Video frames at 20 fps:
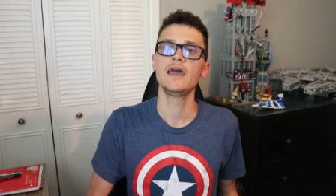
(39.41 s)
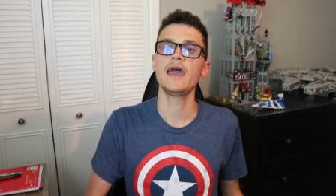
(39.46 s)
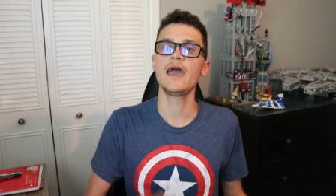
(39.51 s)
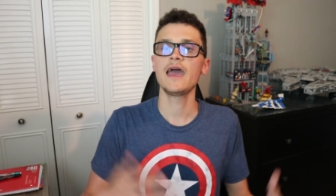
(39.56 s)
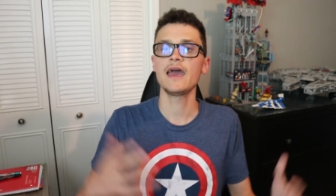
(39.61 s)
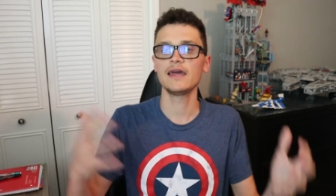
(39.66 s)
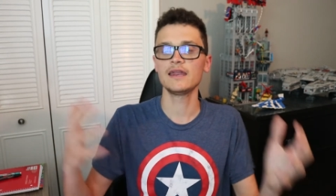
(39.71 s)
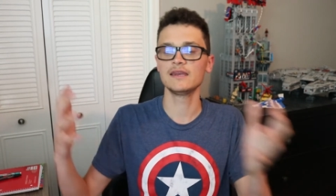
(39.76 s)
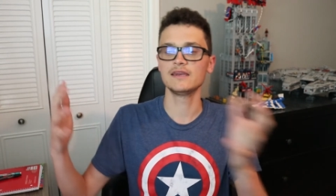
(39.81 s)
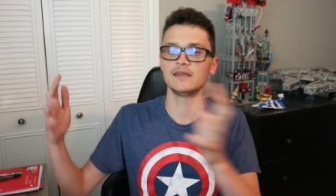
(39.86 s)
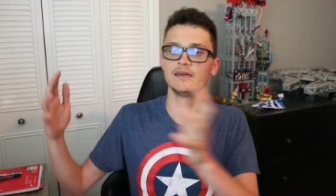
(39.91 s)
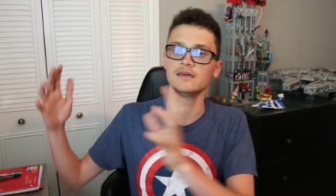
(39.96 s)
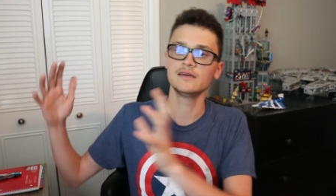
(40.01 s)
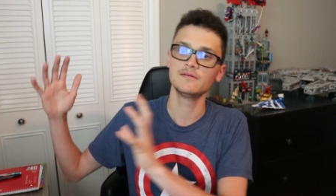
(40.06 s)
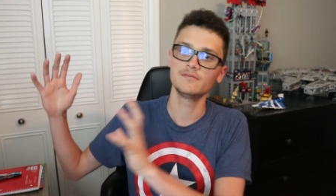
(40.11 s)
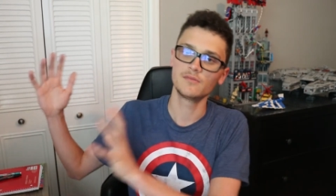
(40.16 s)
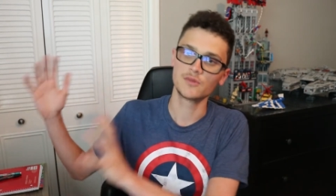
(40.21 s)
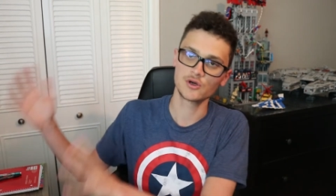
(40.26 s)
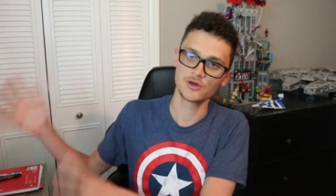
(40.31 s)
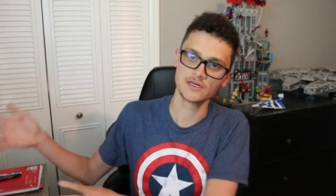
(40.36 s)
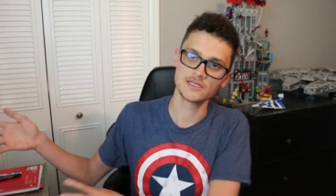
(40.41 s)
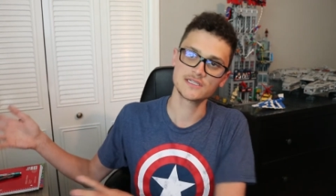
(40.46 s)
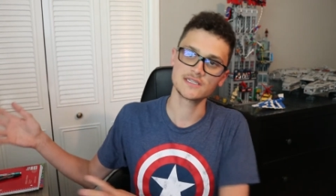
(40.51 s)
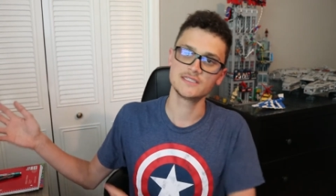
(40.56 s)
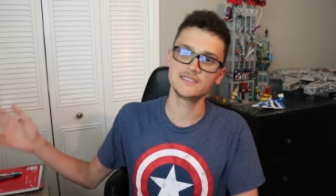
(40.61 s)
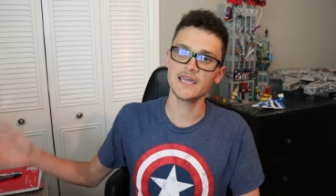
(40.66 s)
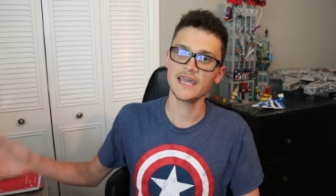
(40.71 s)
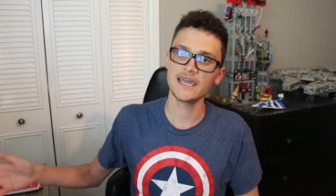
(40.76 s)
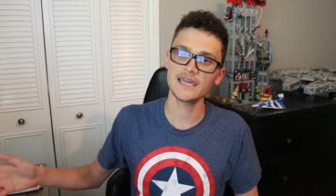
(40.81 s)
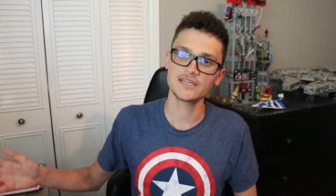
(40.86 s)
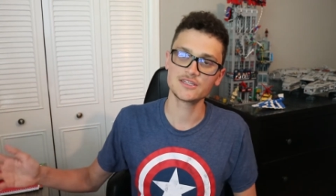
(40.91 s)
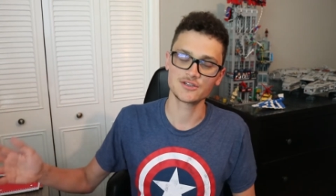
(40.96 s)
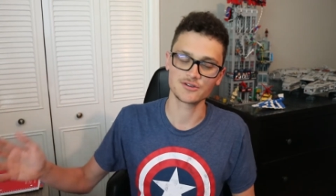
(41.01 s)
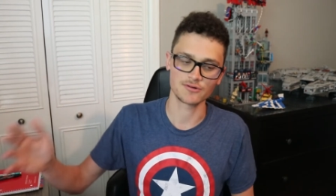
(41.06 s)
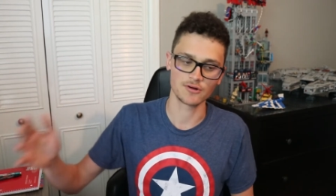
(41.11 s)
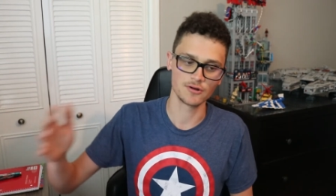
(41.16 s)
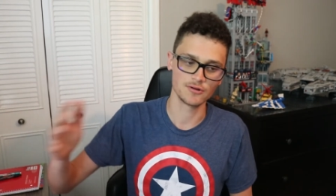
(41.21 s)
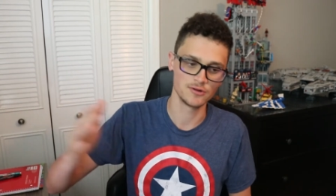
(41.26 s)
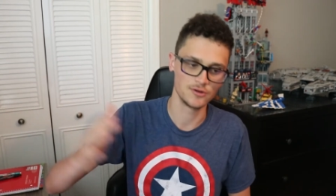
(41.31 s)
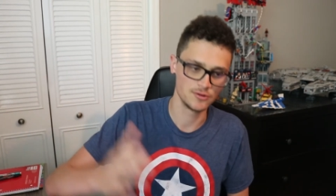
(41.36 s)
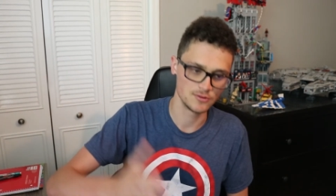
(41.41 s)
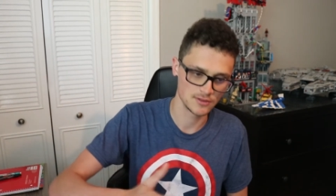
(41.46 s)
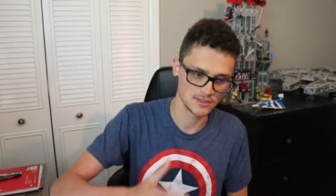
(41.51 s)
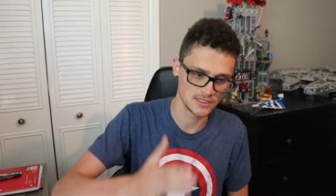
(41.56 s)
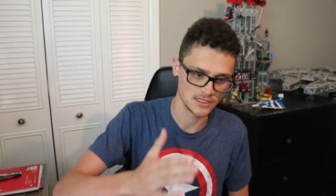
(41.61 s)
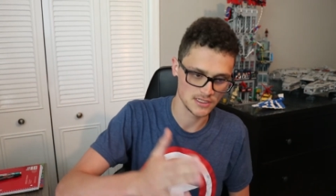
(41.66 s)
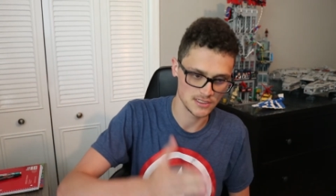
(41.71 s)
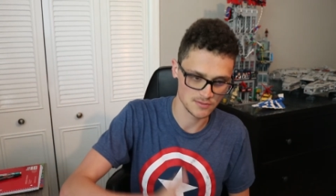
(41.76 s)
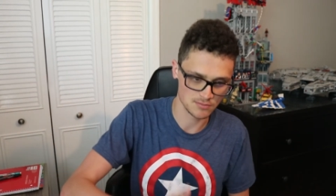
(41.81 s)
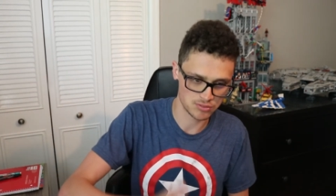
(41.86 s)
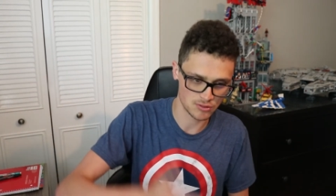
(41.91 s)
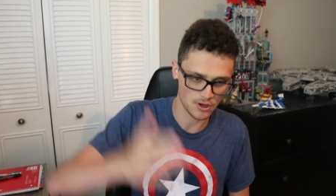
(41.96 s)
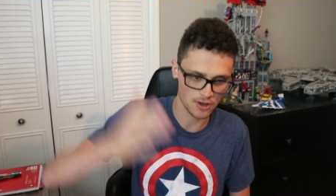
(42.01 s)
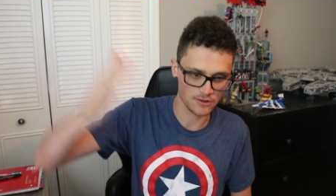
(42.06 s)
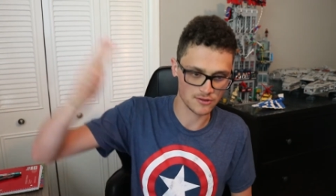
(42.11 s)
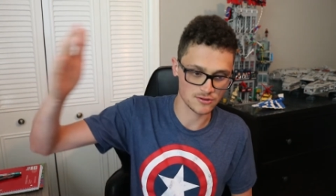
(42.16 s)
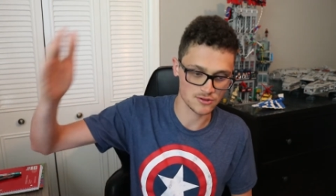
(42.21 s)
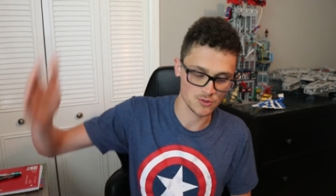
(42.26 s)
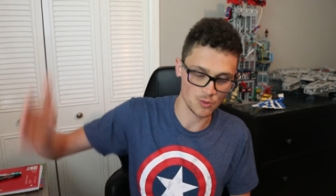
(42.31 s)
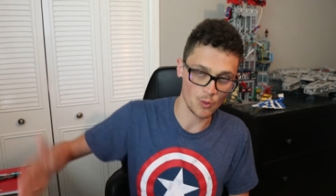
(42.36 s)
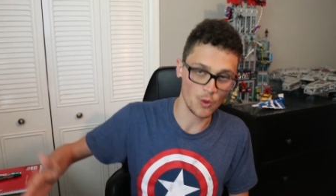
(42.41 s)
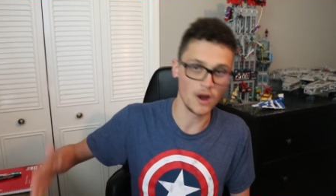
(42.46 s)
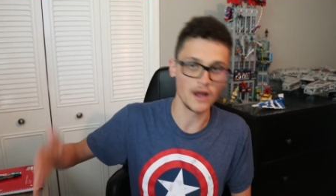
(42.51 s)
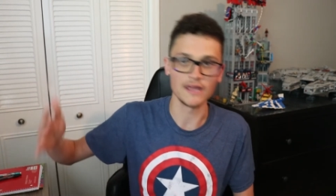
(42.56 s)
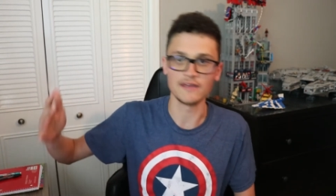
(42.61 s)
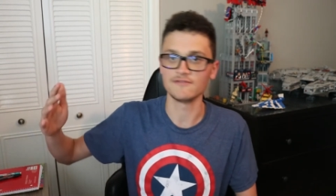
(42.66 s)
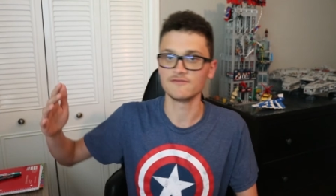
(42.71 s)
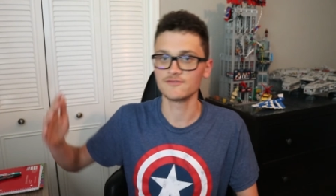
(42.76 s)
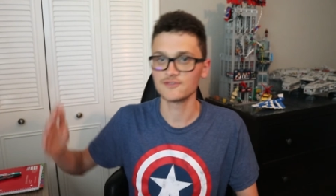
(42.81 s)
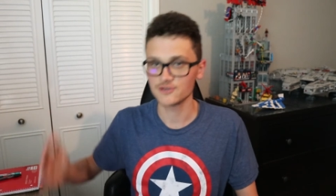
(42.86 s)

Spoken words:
and Marissa Tancherone, who was his brother's wife.